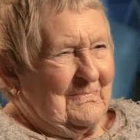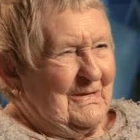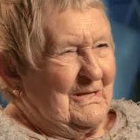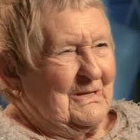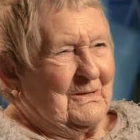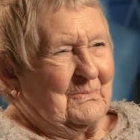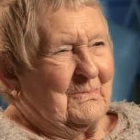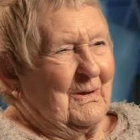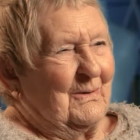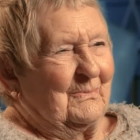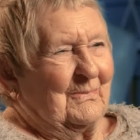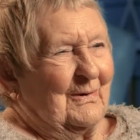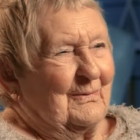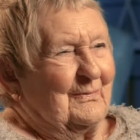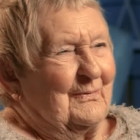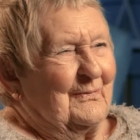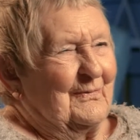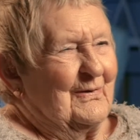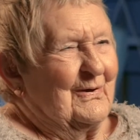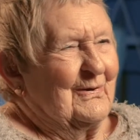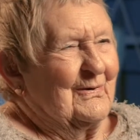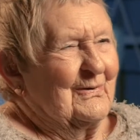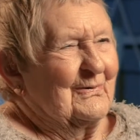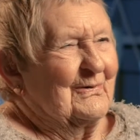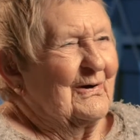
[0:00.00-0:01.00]
minimum of a
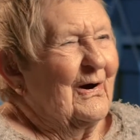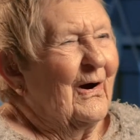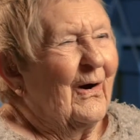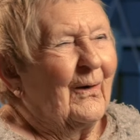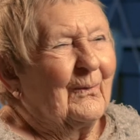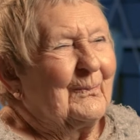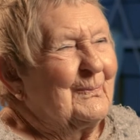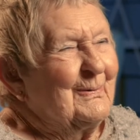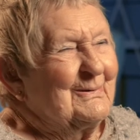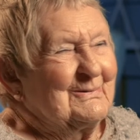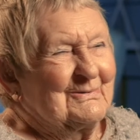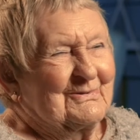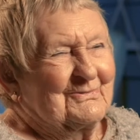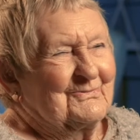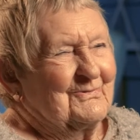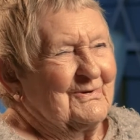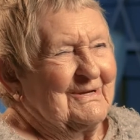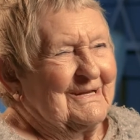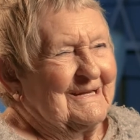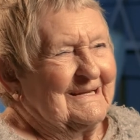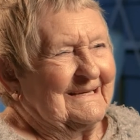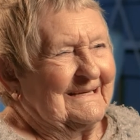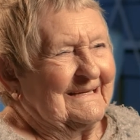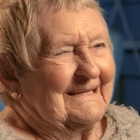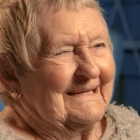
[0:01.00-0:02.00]
few coppers,
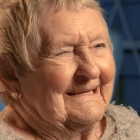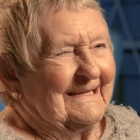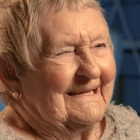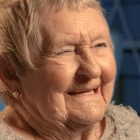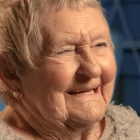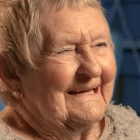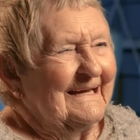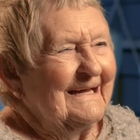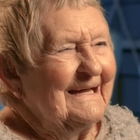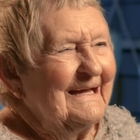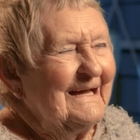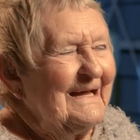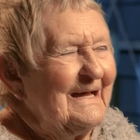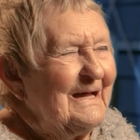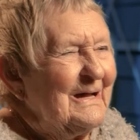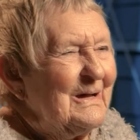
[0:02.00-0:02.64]
really.